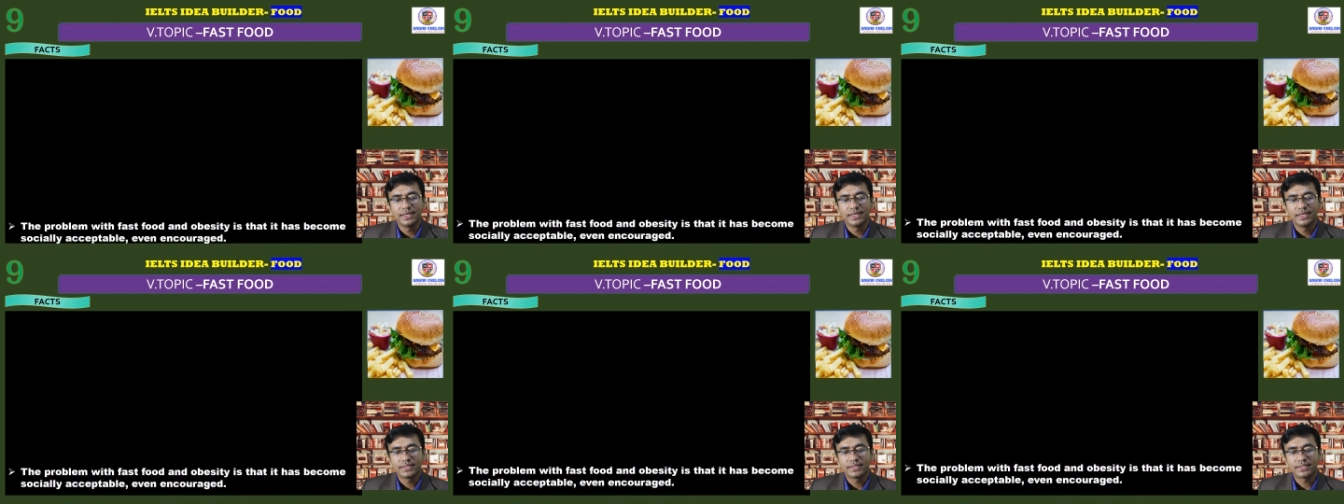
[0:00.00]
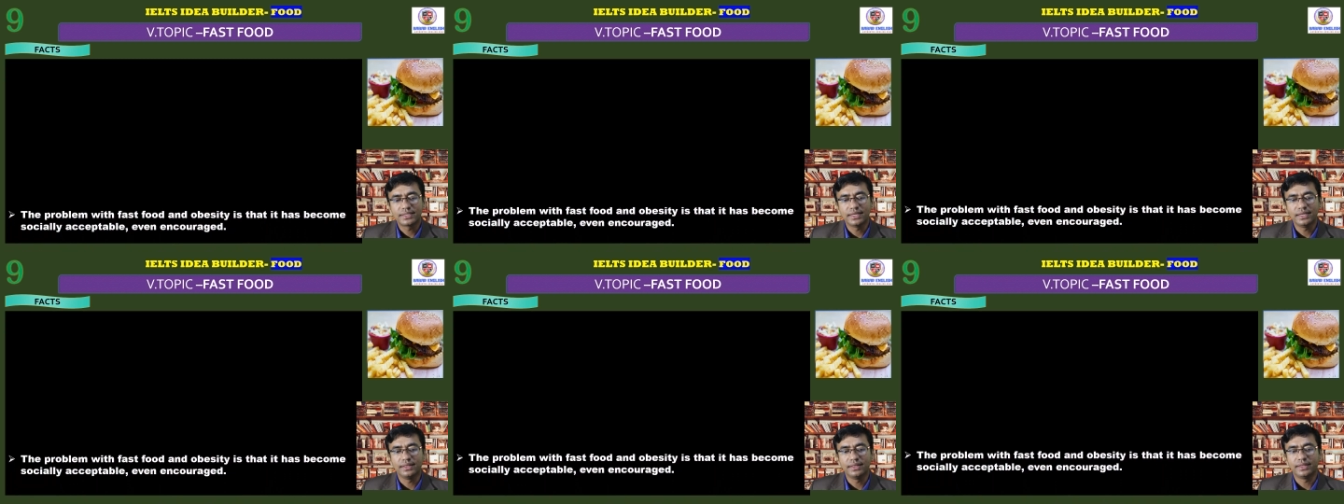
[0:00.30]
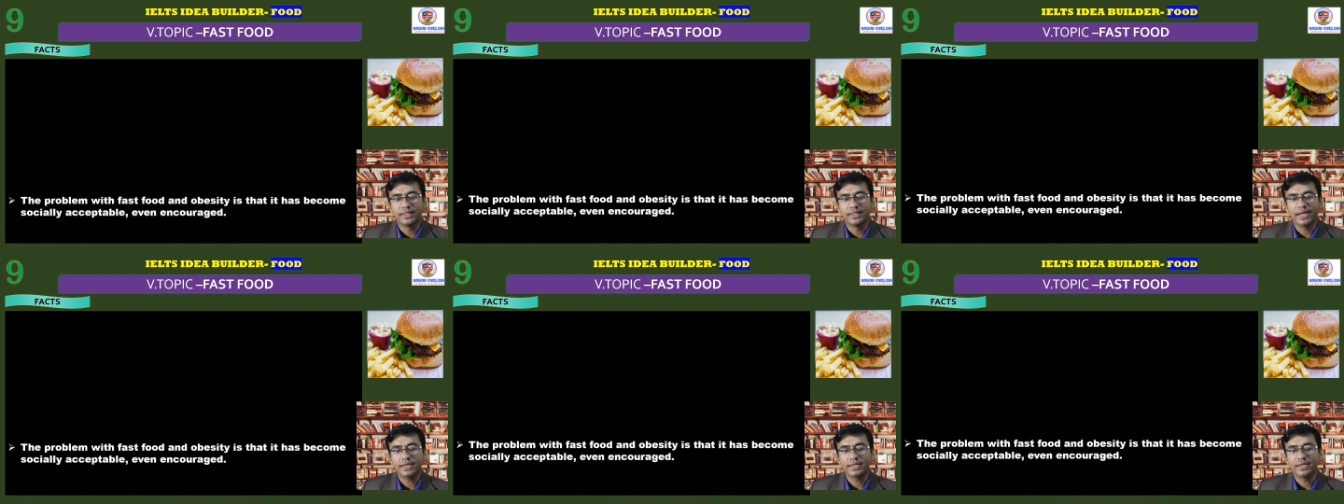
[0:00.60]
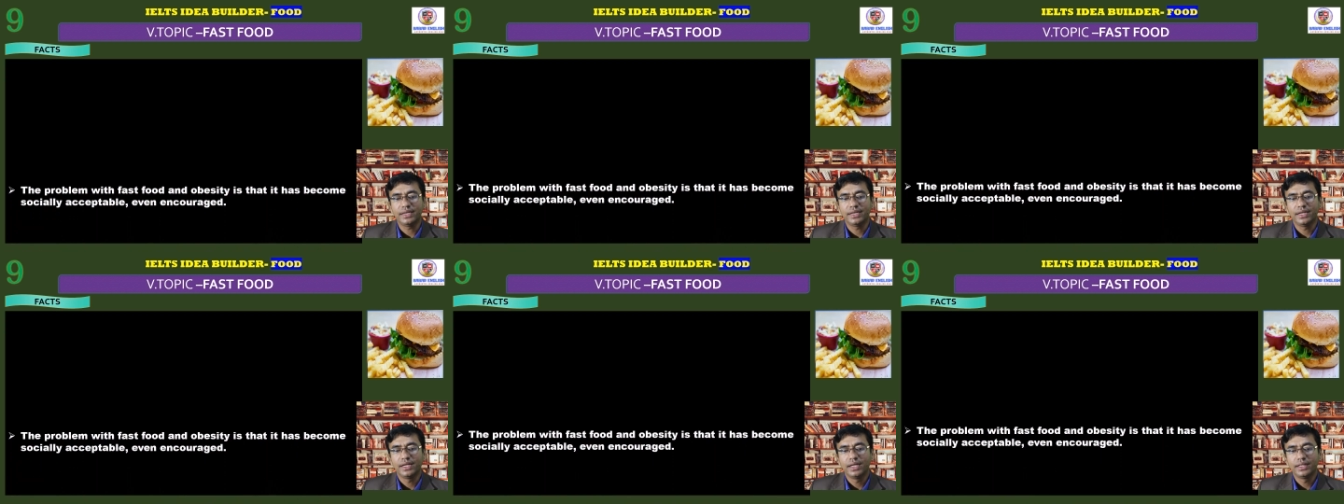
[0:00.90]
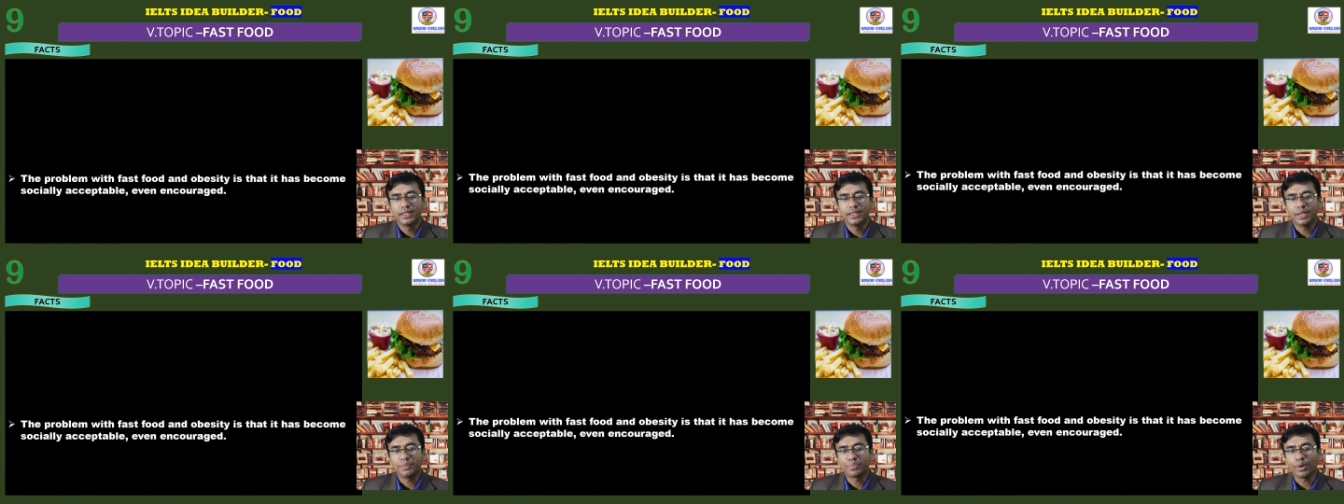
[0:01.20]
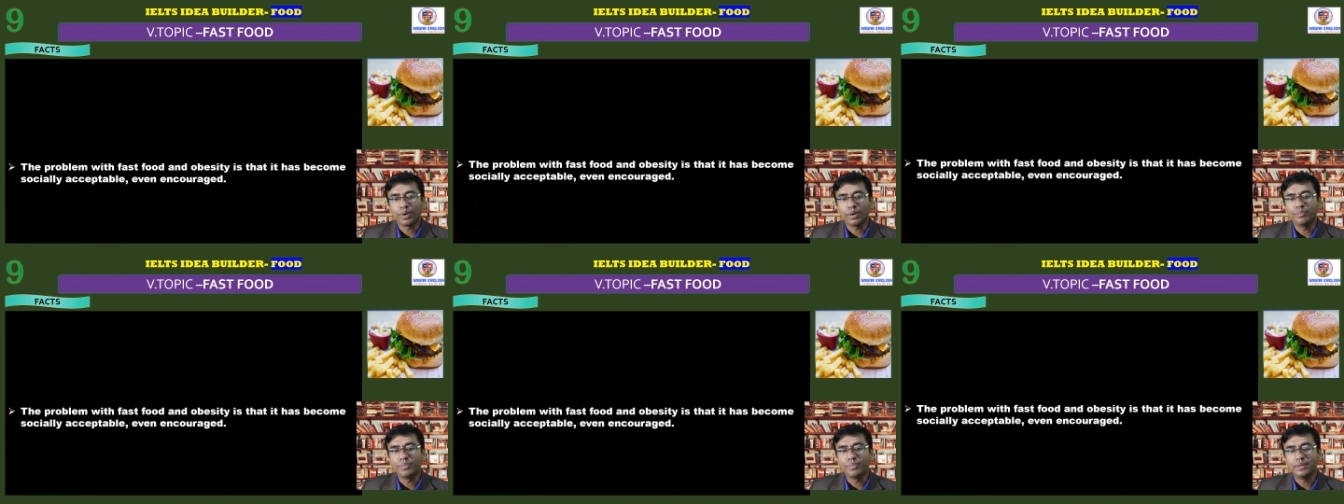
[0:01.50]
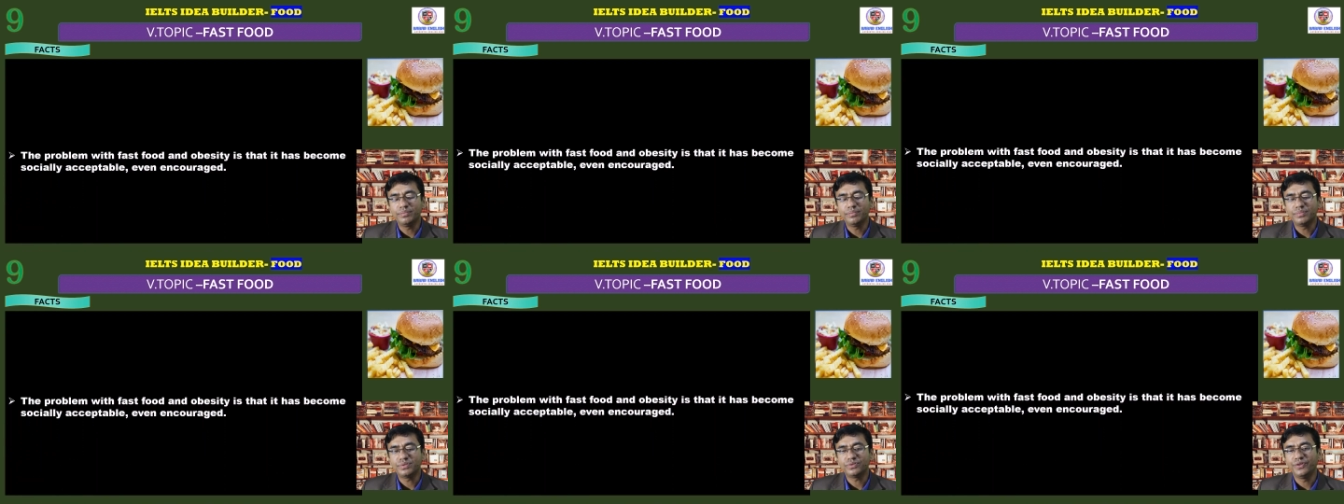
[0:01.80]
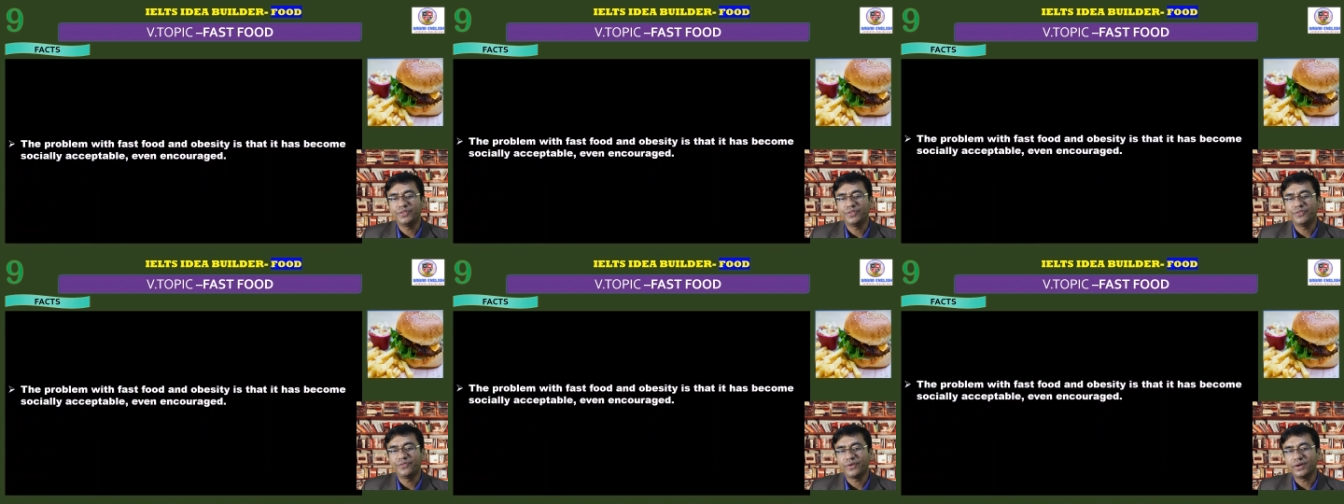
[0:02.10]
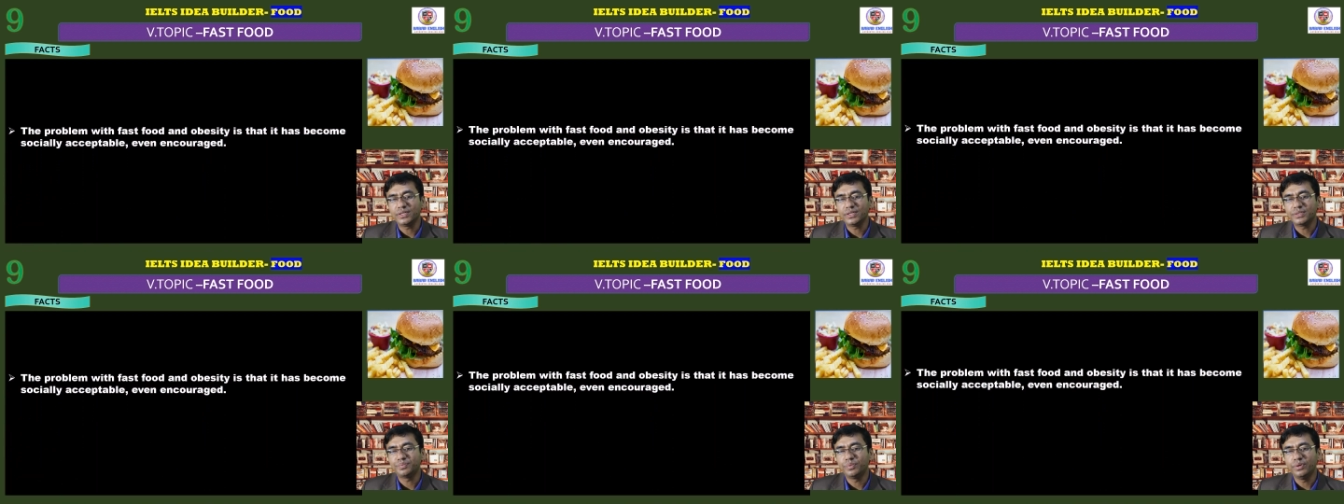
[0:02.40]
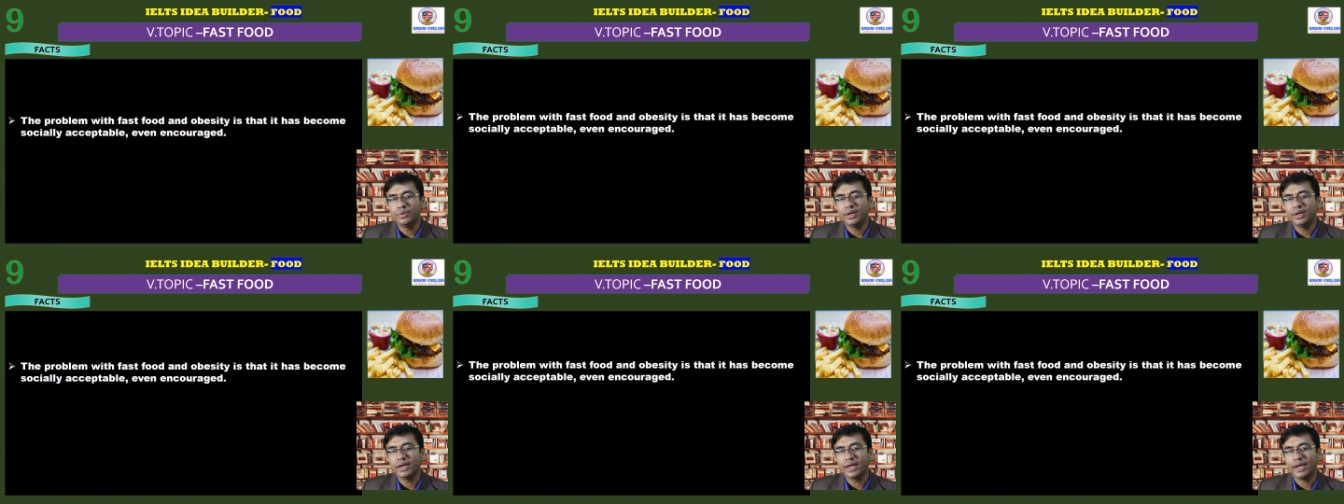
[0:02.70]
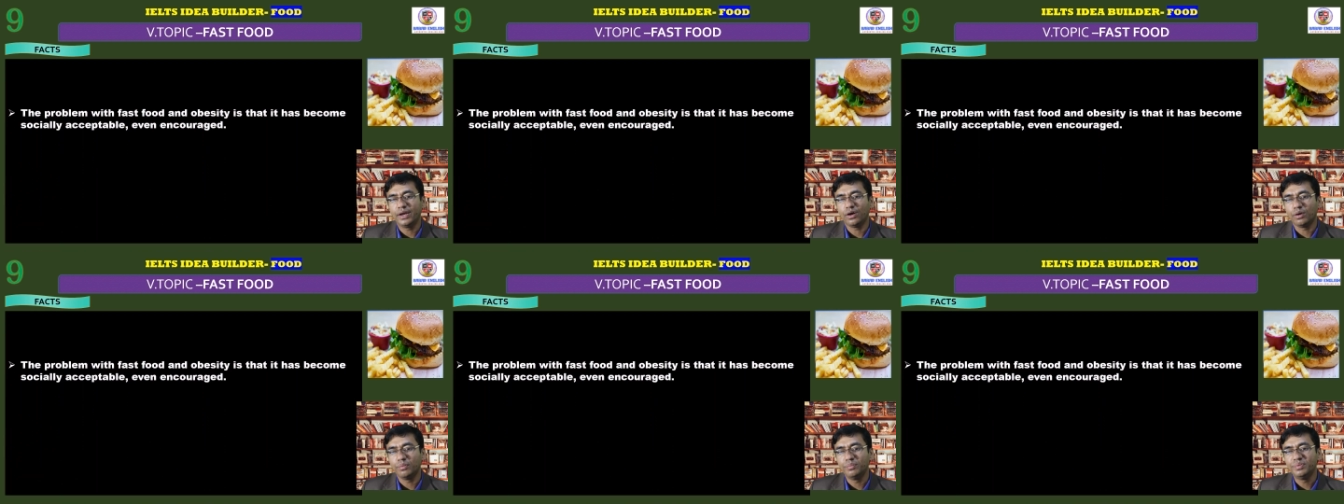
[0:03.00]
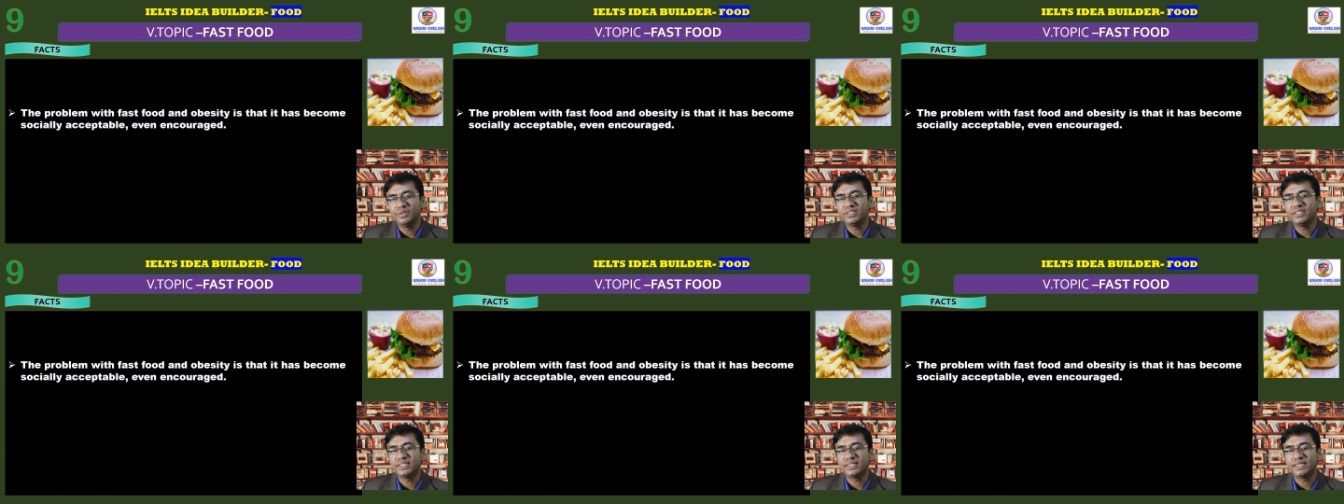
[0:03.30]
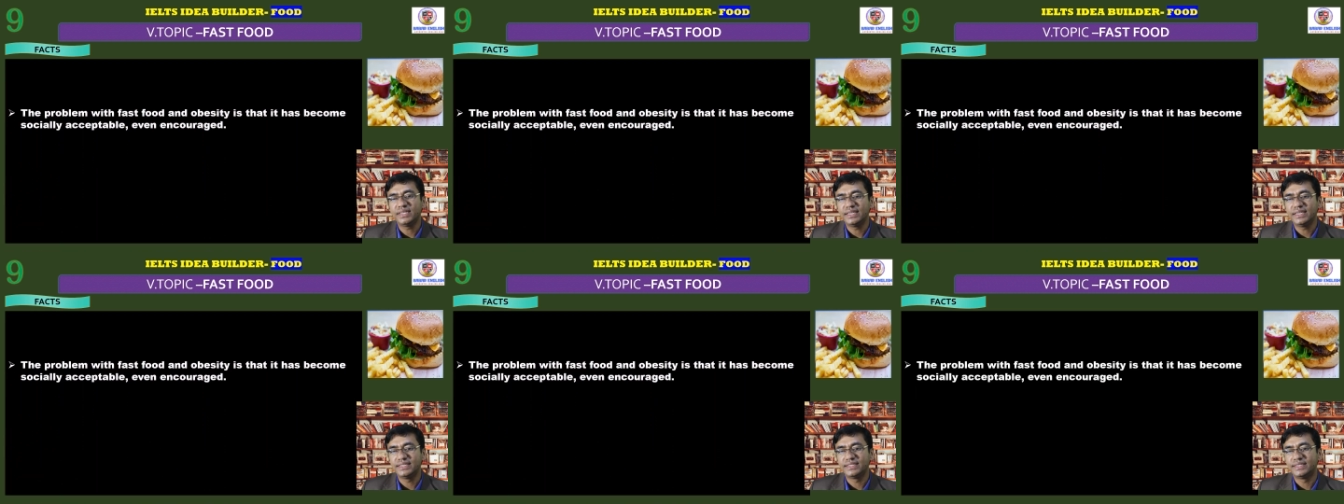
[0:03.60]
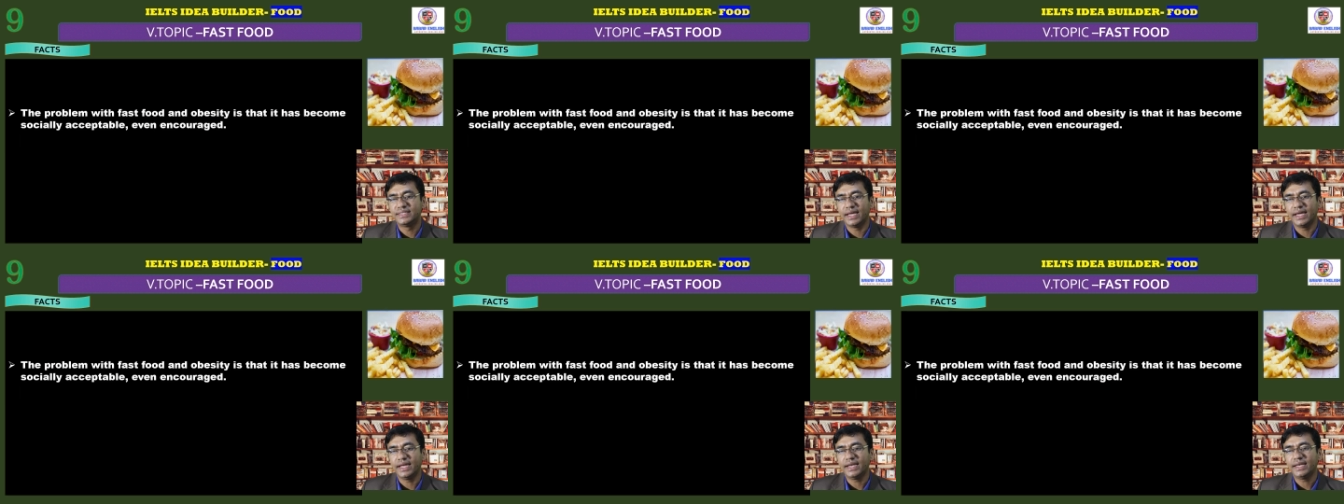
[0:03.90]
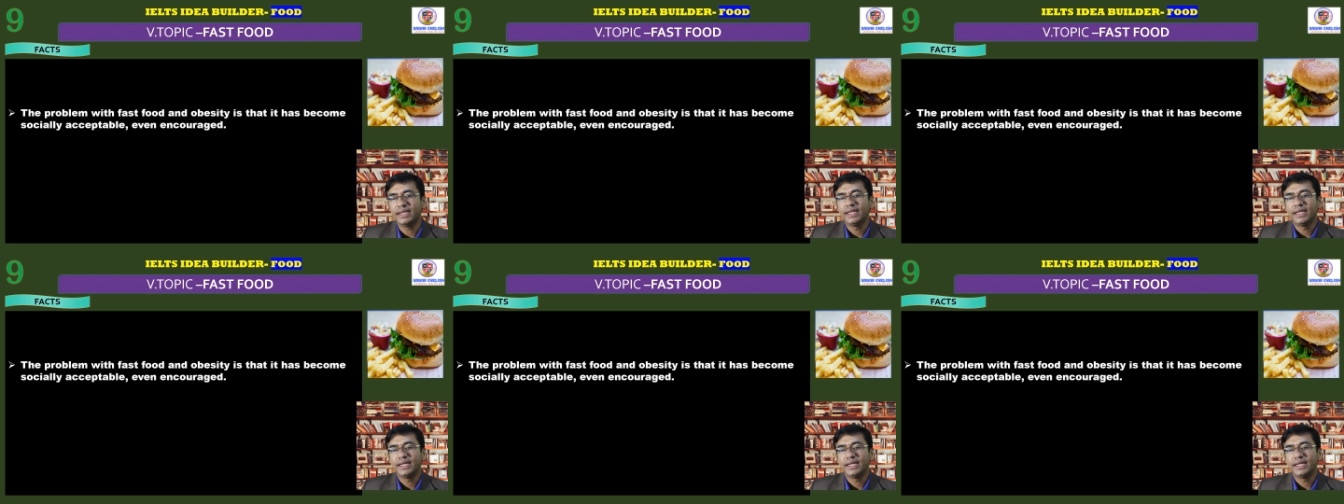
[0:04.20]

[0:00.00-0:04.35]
tell that the problems with fast food and obesity is that